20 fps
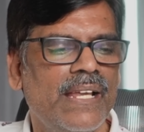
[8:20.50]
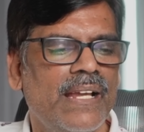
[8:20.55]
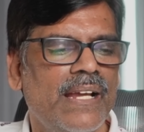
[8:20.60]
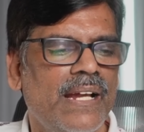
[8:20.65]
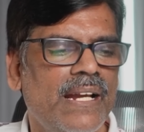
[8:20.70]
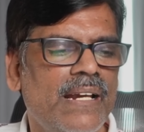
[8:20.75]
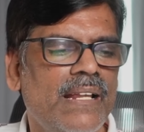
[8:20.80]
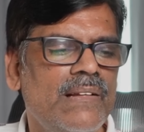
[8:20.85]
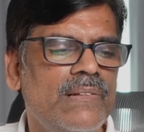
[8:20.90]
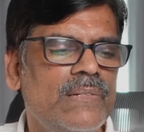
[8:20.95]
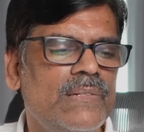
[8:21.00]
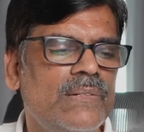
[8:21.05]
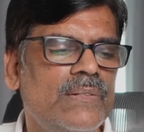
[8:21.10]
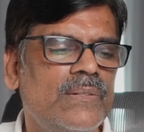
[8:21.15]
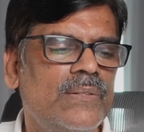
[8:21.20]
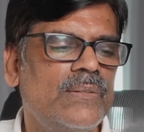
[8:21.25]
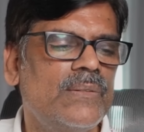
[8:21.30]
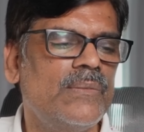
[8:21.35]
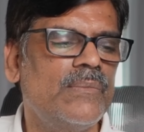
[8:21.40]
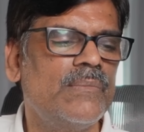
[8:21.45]
And
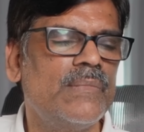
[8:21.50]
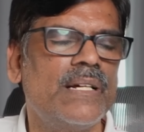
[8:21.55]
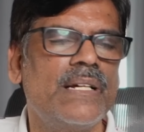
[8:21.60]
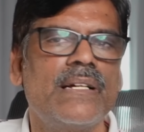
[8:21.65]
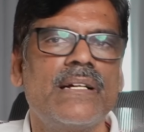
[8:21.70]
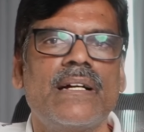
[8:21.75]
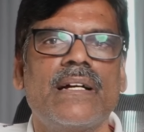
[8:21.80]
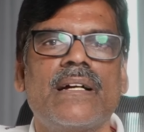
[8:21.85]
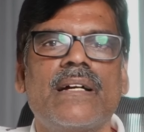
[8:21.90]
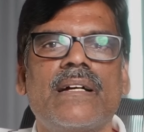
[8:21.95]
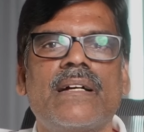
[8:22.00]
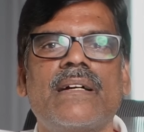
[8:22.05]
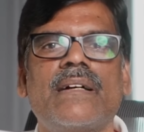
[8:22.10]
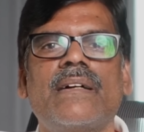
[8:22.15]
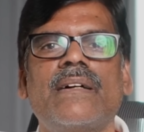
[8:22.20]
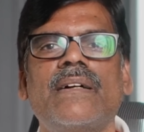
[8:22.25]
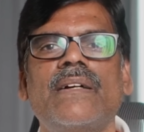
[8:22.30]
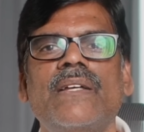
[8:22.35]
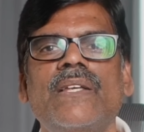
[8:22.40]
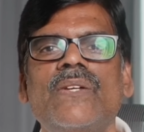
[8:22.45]
also
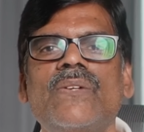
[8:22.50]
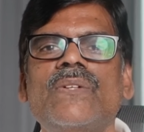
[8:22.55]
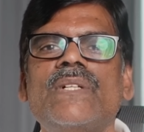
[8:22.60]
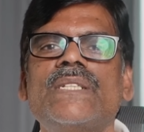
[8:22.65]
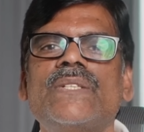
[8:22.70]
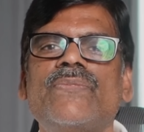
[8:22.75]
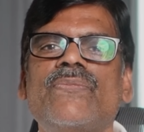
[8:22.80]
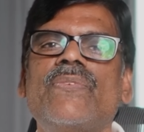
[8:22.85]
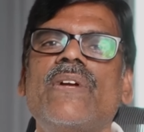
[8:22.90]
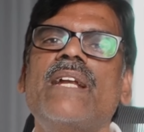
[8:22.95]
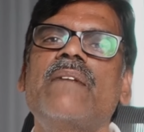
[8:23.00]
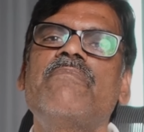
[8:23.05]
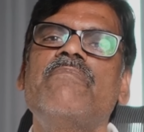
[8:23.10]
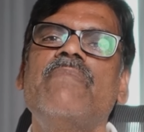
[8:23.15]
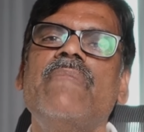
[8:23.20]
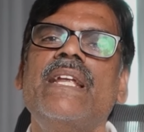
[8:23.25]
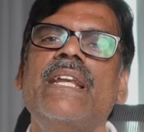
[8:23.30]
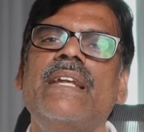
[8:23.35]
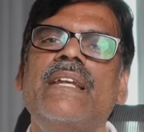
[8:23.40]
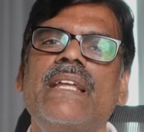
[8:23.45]
US Fed
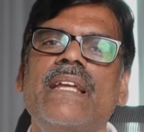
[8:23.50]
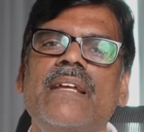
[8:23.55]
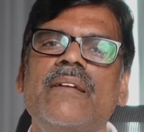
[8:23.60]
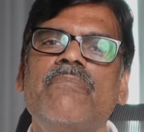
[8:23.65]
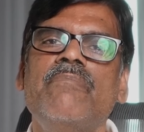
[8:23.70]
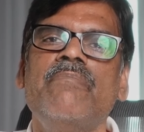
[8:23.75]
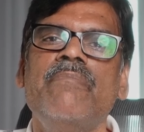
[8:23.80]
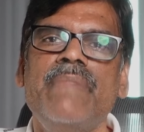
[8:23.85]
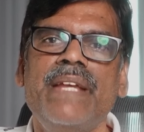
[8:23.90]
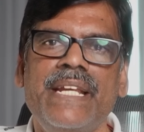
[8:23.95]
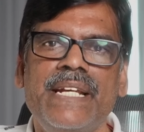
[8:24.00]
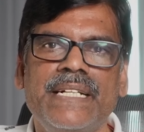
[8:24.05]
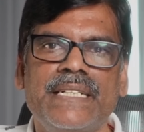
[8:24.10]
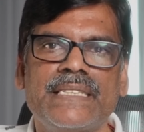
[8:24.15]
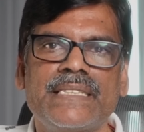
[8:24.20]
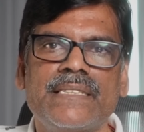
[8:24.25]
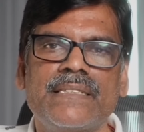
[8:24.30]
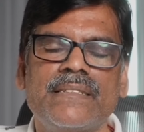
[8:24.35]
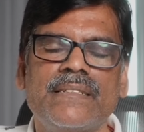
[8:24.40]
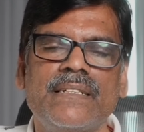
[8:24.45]
meeting
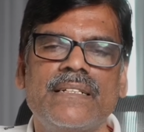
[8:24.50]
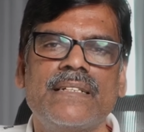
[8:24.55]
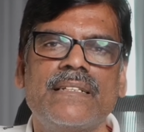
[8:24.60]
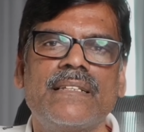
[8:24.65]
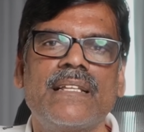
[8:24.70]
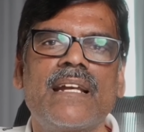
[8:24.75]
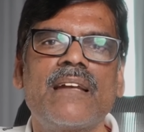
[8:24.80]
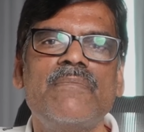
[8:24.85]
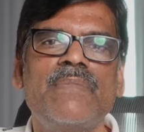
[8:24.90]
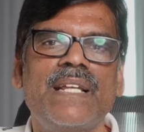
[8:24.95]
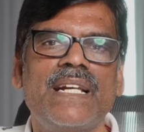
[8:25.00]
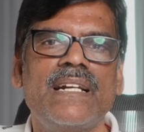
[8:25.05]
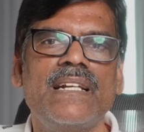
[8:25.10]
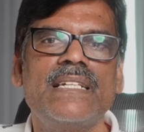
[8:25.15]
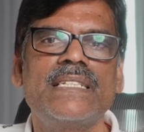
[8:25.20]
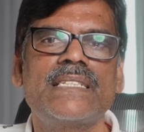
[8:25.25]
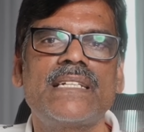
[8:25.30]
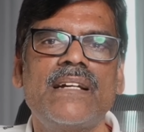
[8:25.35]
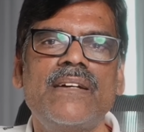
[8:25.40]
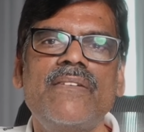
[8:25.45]
minutes that will be
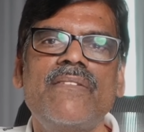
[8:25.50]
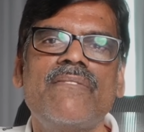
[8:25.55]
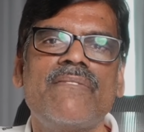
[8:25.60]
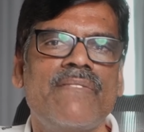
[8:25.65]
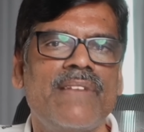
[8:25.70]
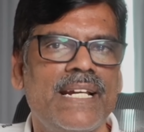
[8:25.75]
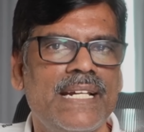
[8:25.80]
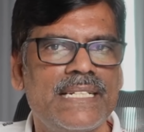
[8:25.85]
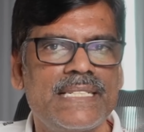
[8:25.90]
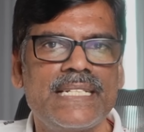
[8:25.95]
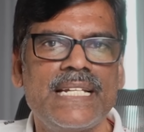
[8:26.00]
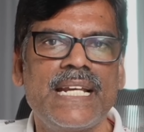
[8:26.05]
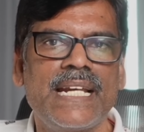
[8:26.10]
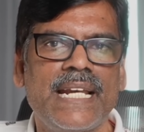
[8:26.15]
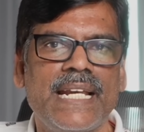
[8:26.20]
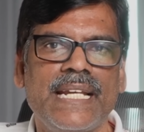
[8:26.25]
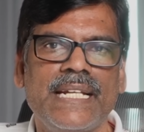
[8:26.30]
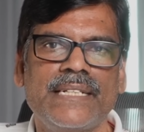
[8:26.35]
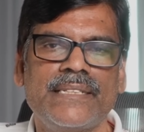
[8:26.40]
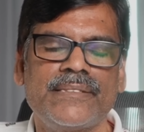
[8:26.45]
released on Wednesday
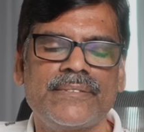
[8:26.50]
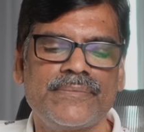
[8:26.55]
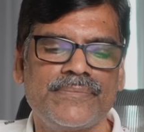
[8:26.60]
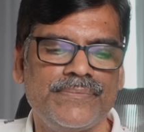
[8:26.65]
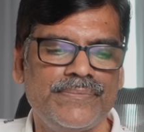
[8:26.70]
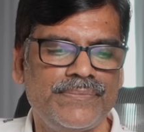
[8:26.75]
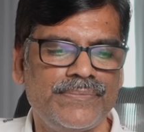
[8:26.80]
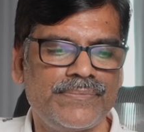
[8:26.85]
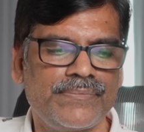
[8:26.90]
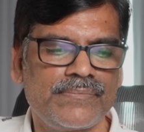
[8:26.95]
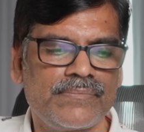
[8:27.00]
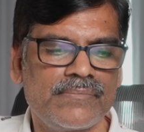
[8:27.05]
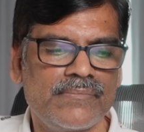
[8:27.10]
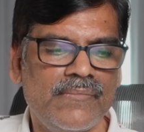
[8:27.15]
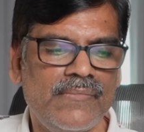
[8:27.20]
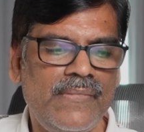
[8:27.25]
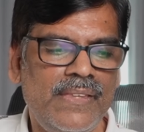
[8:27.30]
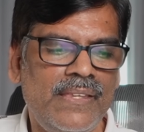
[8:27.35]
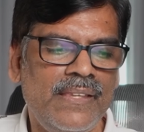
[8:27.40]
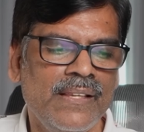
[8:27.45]
night.
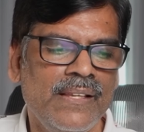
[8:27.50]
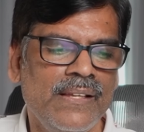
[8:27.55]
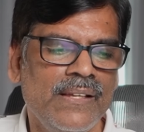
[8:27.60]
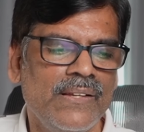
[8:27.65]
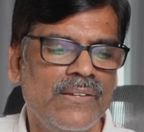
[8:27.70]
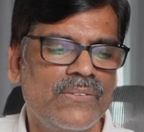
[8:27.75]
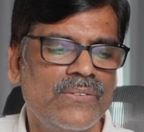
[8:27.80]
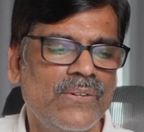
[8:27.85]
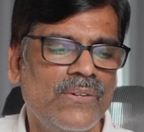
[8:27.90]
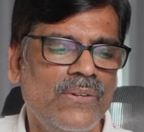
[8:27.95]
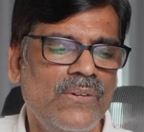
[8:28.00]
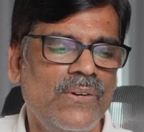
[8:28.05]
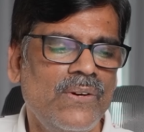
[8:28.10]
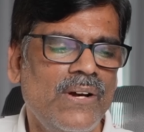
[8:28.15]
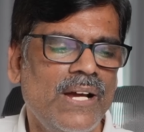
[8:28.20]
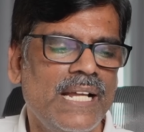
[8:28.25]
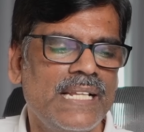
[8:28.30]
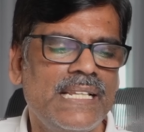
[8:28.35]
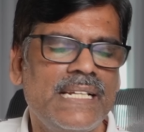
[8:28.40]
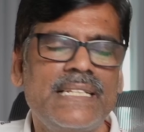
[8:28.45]
So
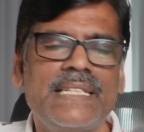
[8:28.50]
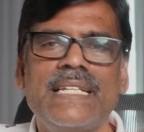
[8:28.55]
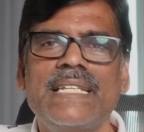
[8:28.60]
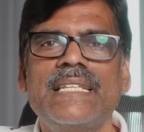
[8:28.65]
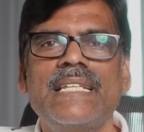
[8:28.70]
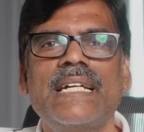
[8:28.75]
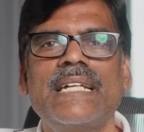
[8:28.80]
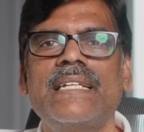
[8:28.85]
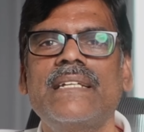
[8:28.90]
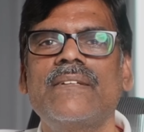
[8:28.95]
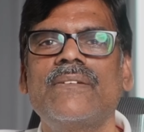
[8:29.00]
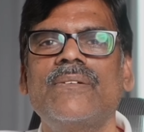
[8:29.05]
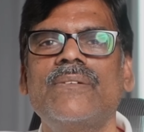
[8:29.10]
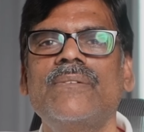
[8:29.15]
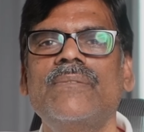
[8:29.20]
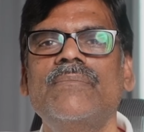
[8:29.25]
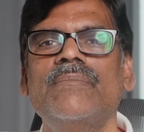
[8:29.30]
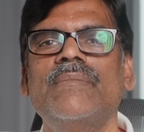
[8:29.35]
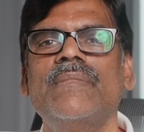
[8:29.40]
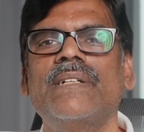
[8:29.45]
other than that, you
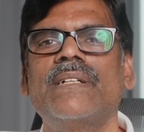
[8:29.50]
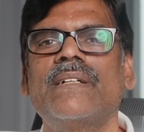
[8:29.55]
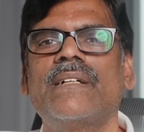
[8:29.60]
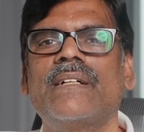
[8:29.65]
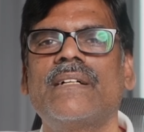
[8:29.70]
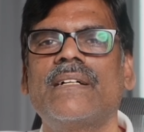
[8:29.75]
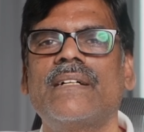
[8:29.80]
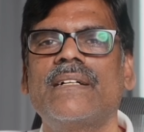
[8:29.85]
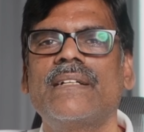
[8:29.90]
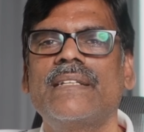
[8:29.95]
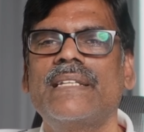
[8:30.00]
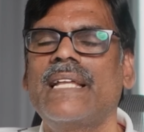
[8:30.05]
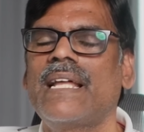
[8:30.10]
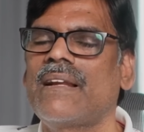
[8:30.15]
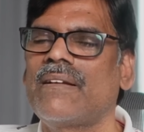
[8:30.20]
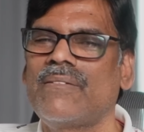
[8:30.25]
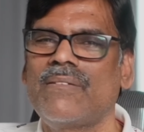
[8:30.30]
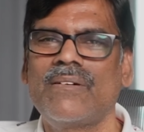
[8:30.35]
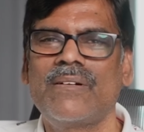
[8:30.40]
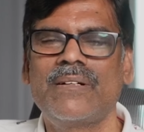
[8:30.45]
know, there
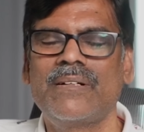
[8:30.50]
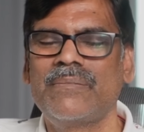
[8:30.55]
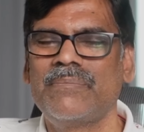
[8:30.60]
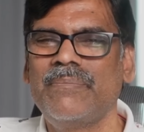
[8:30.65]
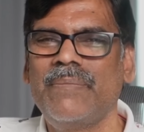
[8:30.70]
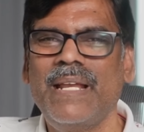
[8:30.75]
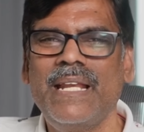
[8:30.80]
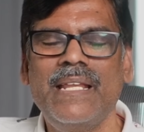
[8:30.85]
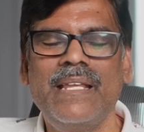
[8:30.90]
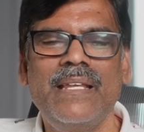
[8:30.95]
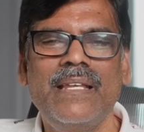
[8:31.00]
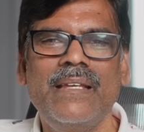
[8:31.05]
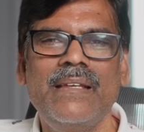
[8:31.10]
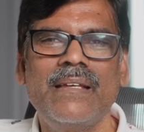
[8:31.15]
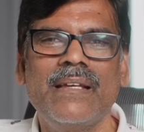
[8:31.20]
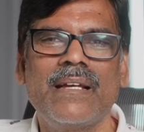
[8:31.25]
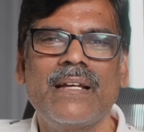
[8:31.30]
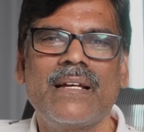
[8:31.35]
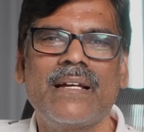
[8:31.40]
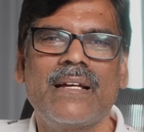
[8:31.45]
are not
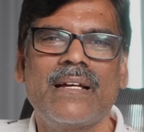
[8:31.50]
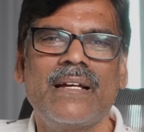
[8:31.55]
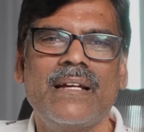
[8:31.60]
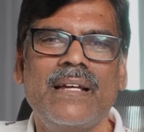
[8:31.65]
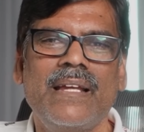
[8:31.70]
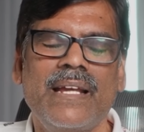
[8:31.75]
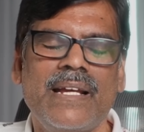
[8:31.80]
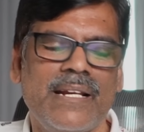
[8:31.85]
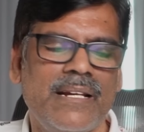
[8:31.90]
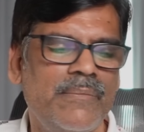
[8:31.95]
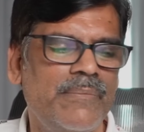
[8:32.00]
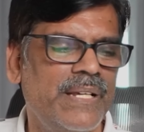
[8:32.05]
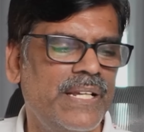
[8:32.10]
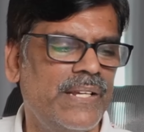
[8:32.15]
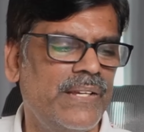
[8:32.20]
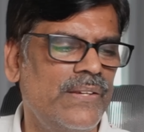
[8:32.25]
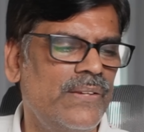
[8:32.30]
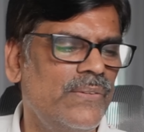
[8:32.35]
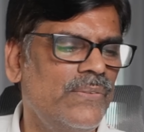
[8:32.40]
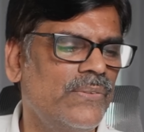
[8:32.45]
many economic
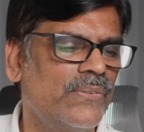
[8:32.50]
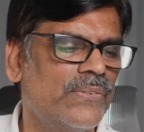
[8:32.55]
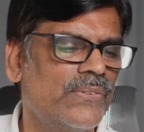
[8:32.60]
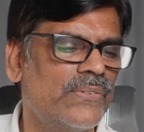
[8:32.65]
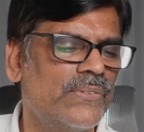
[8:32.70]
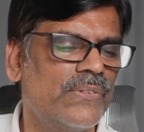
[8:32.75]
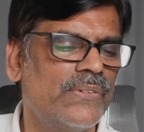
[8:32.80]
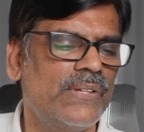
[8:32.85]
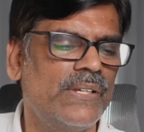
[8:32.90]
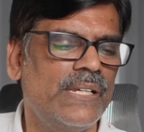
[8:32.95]
news.